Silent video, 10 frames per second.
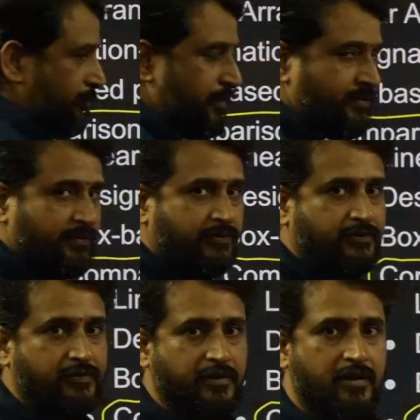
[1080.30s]

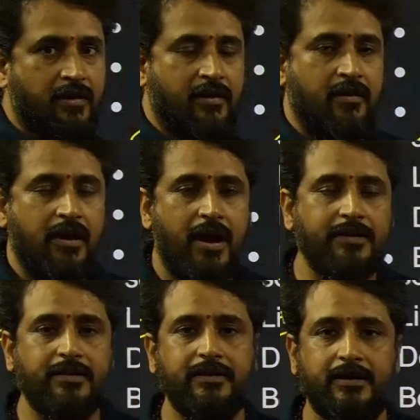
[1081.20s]
persons
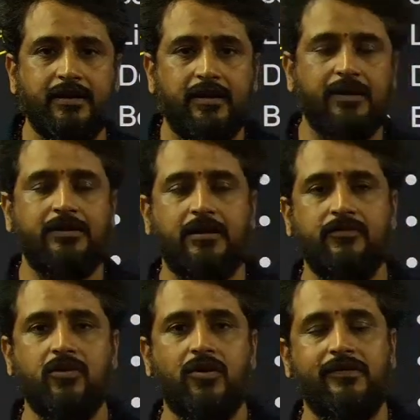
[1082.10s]
attended
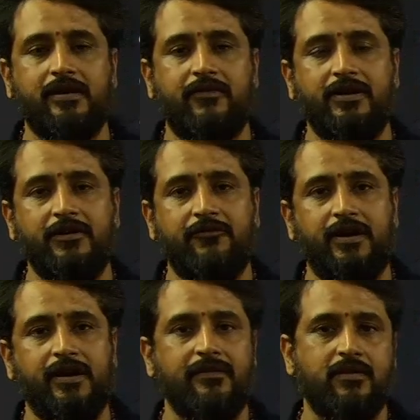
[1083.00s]
interview on 7
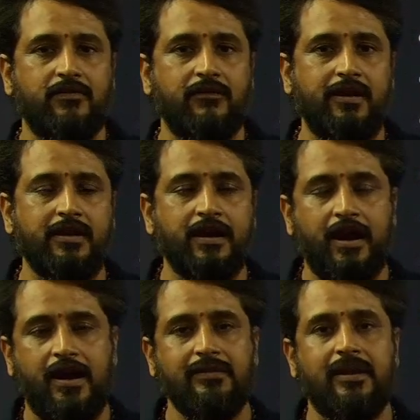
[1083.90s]
different days of the week,
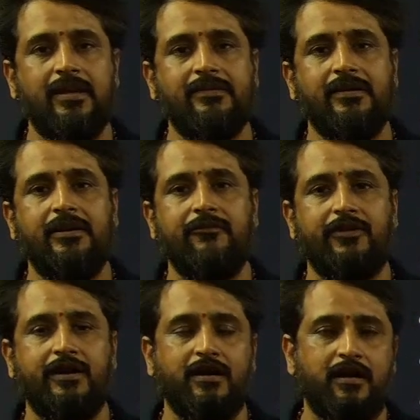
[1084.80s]
and they likes a
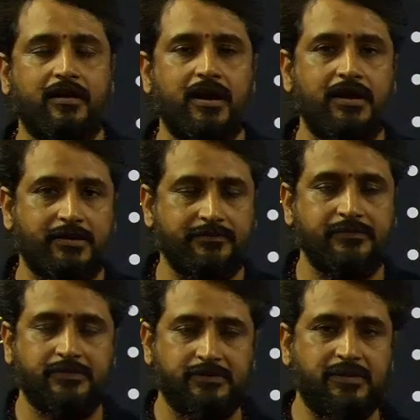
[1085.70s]
different color.
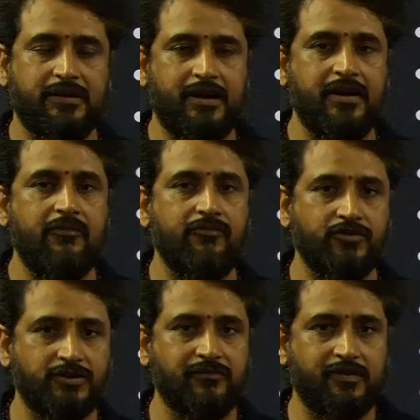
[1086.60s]
That kind of
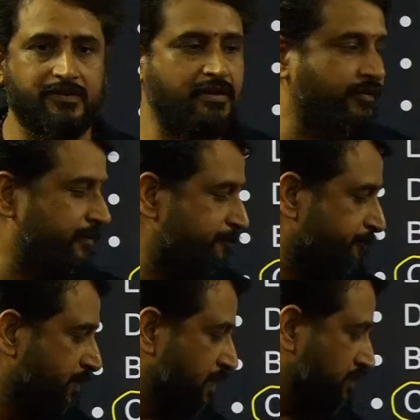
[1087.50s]
question was given.
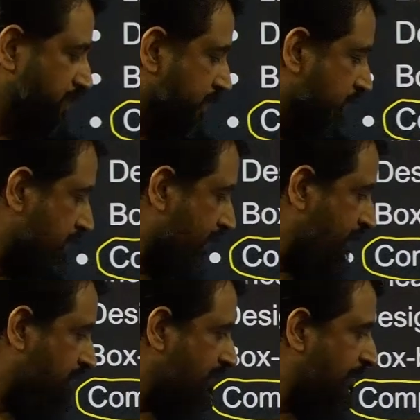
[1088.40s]
Okay,
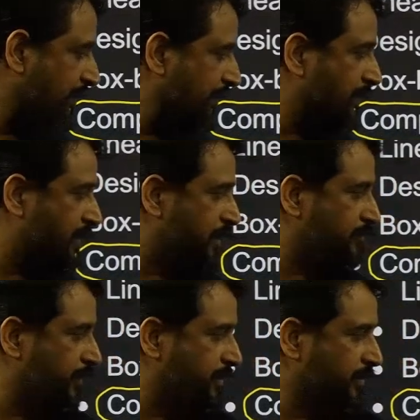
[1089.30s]
next linear
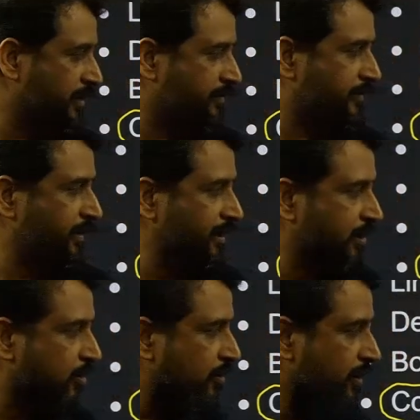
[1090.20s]
arrangement, a single
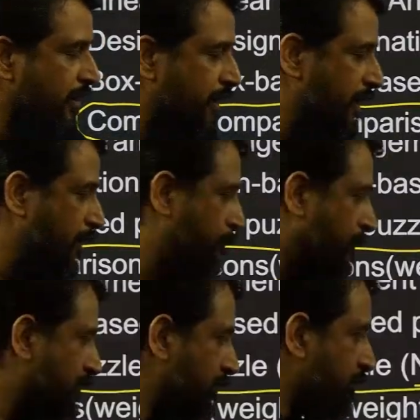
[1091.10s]
row, 8
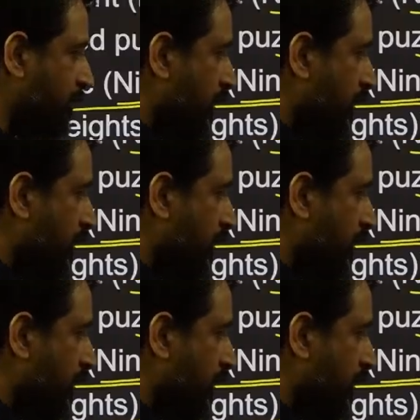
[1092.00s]
persons,